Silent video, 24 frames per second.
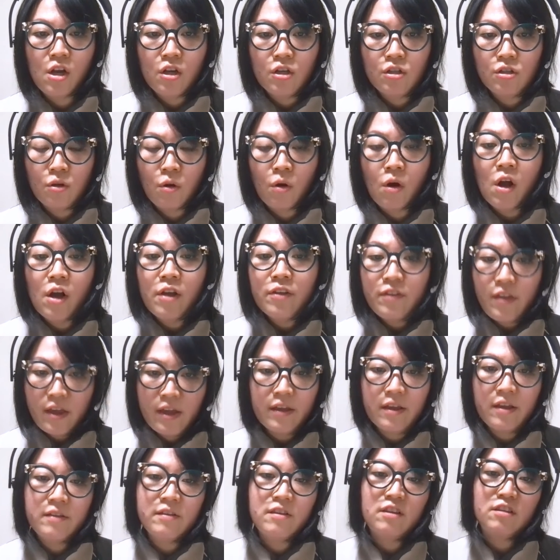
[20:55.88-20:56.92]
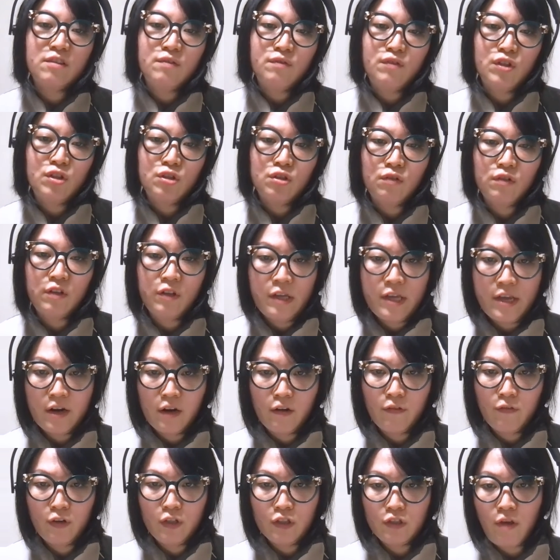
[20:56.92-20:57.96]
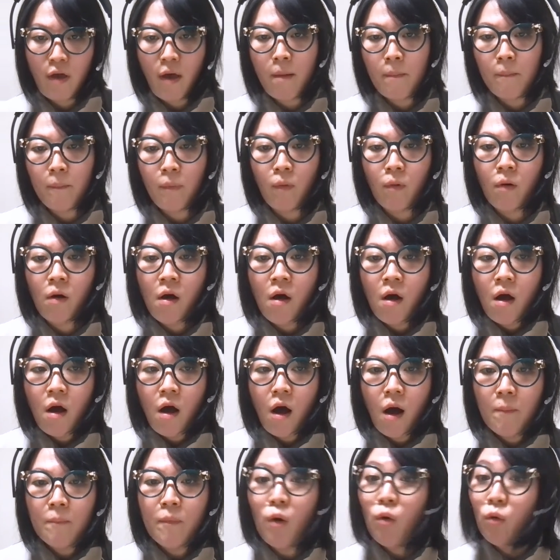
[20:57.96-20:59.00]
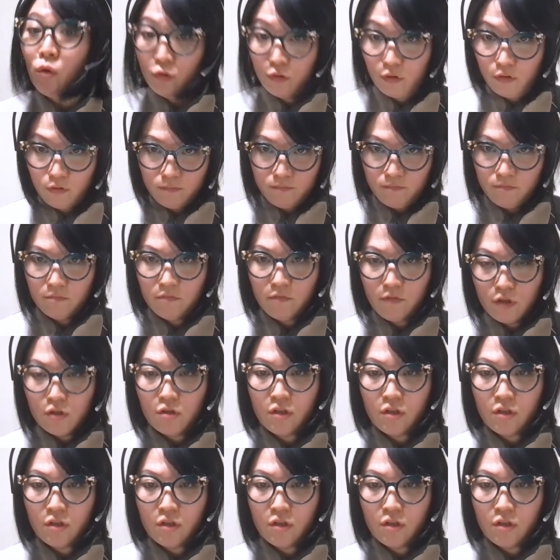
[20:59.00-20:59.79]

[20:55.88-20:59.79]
So taking this visual here, for example, um, although you